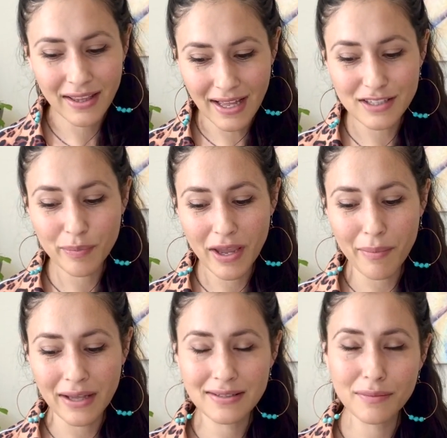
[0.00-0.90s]
a
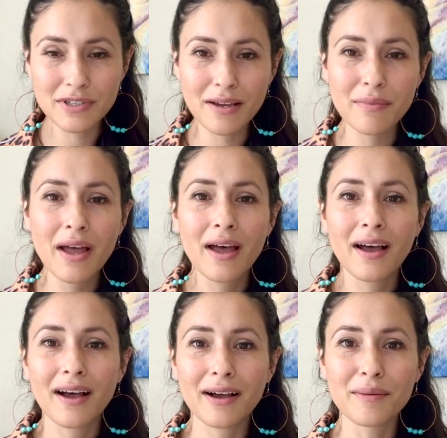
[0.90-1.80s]
PMS symptom
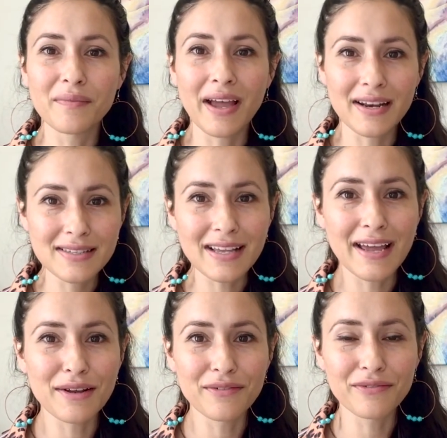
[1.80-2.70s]
and a
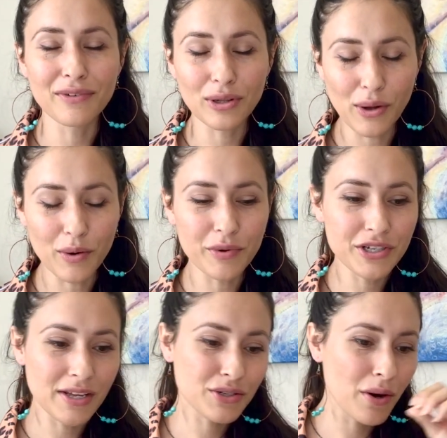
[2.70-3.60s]
sign of lower
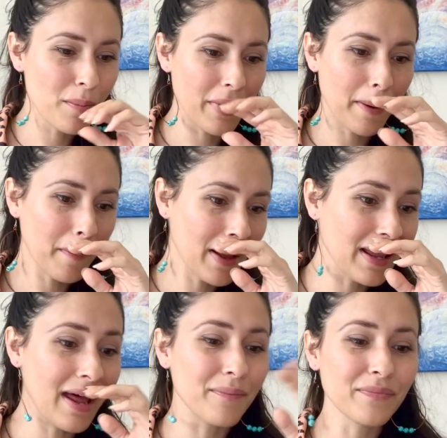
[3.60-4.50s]
progesterone. But
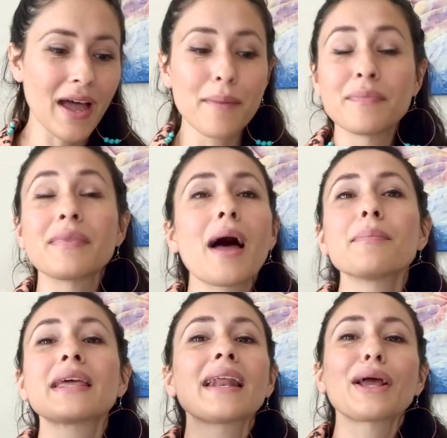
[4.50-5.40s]
again, I'm
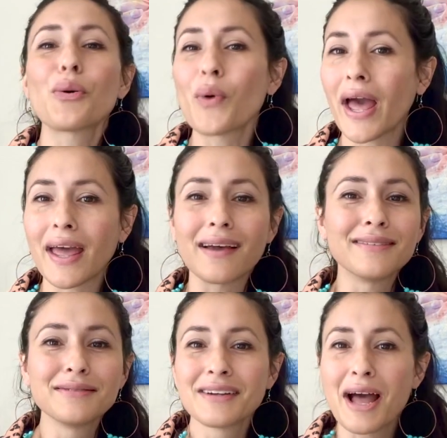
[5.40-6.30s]
getting away
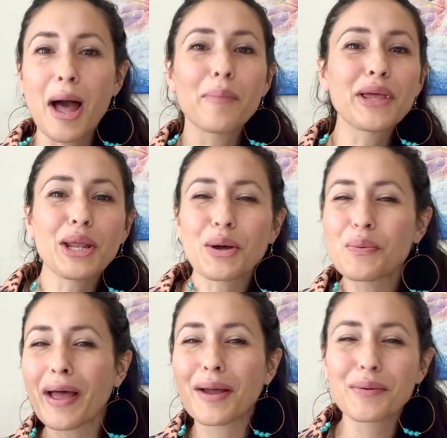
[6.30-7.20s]

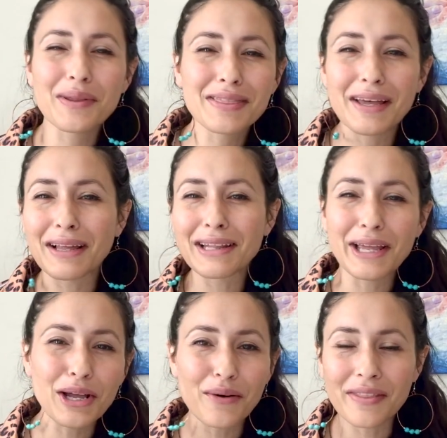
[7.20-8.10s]
with the
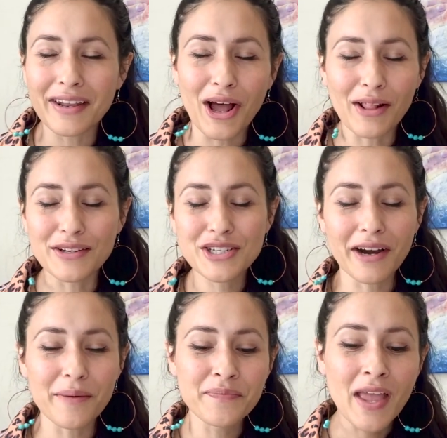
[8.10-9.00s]
lingo and the knowledge
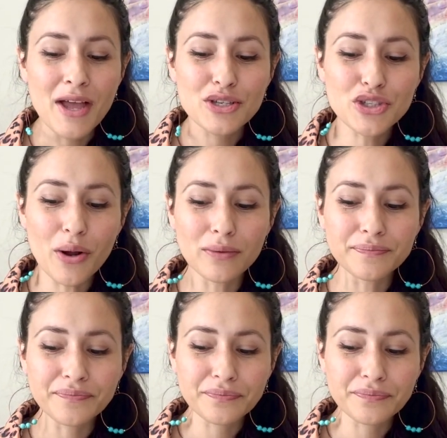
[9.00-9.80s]
here. So